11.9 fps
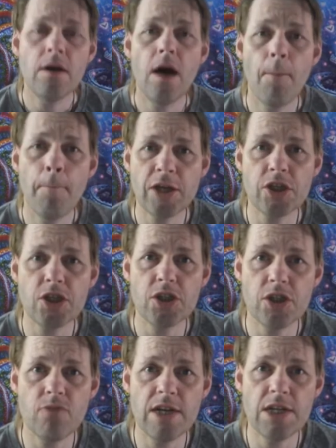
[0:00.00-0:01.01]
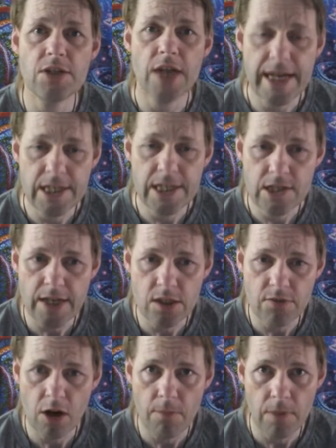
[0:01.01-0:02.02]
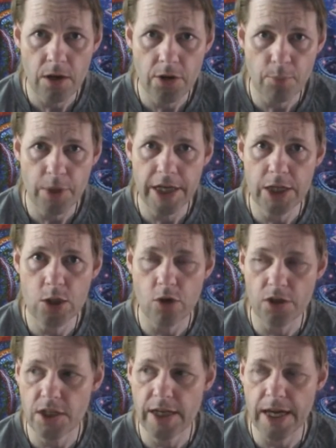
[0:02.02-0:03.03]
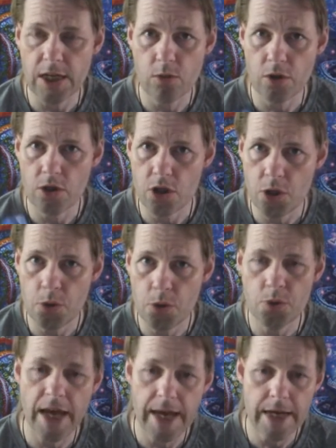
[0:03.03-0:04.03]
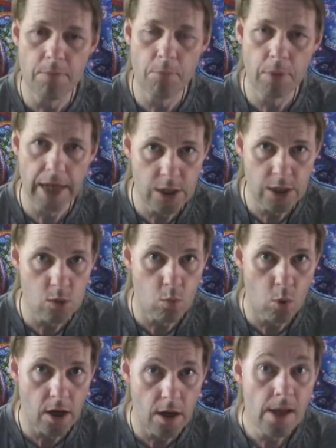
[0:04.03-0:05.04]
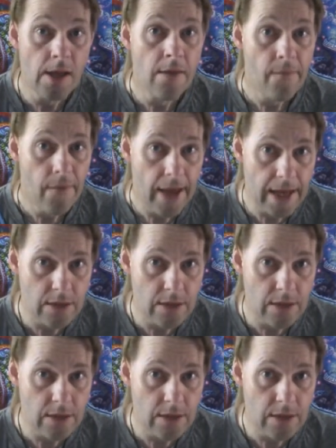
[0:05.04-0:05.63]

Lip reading: Magic did release a set of Commander pre-constructed decks which used a Planeswalker as the